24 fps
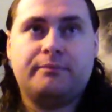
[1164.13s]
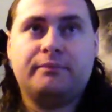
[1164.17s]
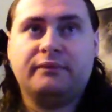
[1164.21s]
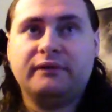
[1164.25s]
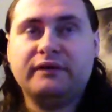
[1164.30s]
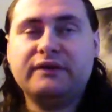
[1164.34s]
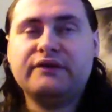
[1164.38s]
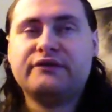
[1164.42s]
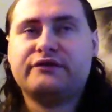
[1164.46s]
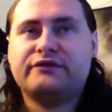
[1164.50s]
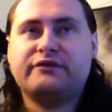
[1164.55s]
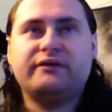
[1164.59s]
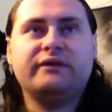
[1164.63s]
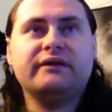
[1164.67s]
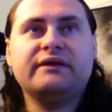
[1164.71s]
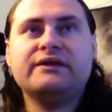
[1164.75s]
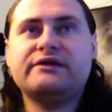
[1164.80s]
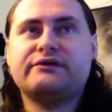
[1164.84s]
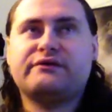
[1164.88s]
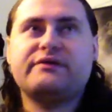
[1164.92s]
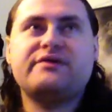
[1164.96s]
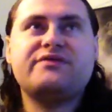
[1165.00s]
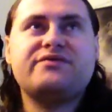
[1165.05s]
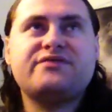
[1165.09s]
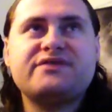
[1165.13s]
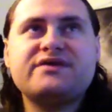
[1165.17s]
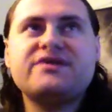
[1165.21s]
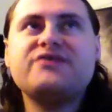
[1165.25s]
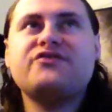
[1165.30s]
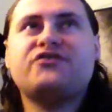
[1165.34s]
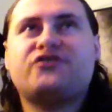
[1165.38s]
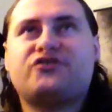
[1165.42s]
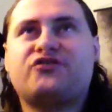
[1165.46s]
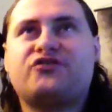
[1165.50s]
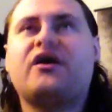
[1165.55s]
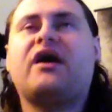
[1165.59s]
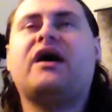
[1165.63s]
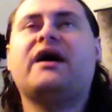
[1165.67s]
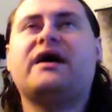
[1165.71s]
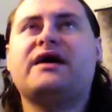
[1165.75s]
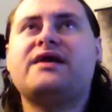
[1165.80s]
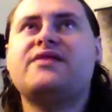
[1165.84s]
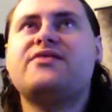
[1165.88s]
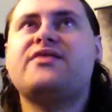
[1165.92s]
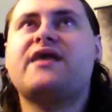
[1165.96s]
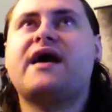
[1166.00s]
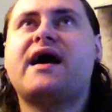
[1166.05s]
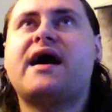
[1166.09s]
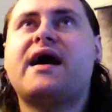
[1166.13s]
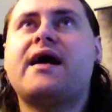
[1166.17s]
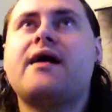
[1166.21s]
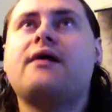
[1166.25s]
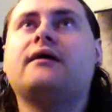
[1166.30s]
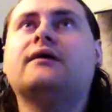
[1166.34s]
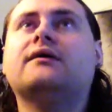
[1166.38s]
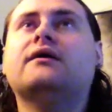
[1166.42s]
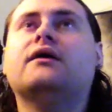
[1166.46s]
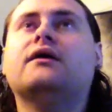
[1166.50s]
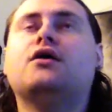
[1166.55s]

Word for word: literally the sign that